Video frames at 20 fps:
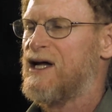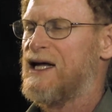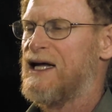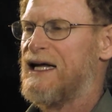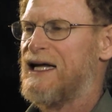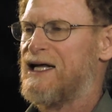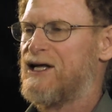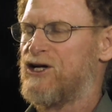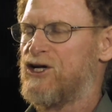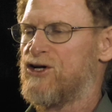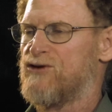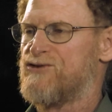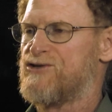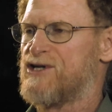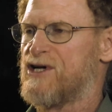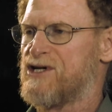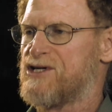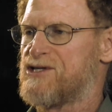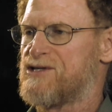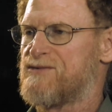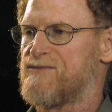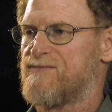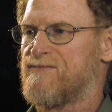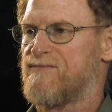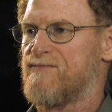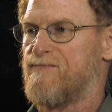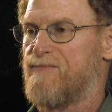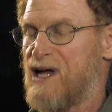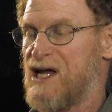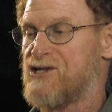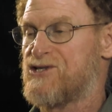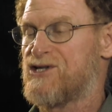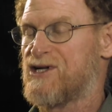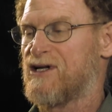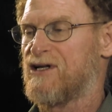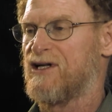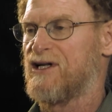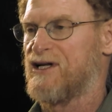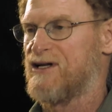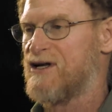It gives us
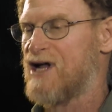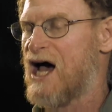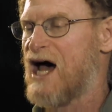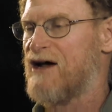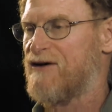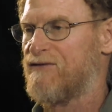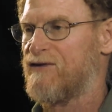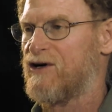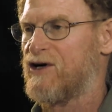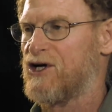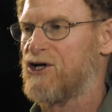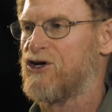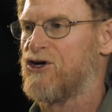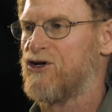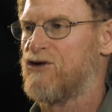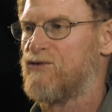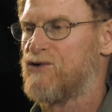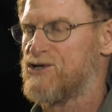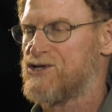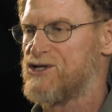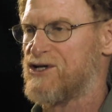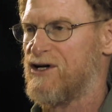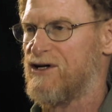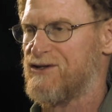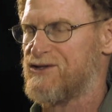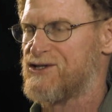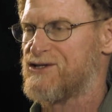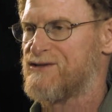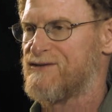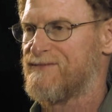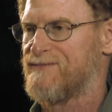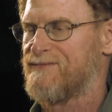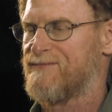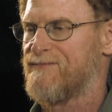basically not very good results.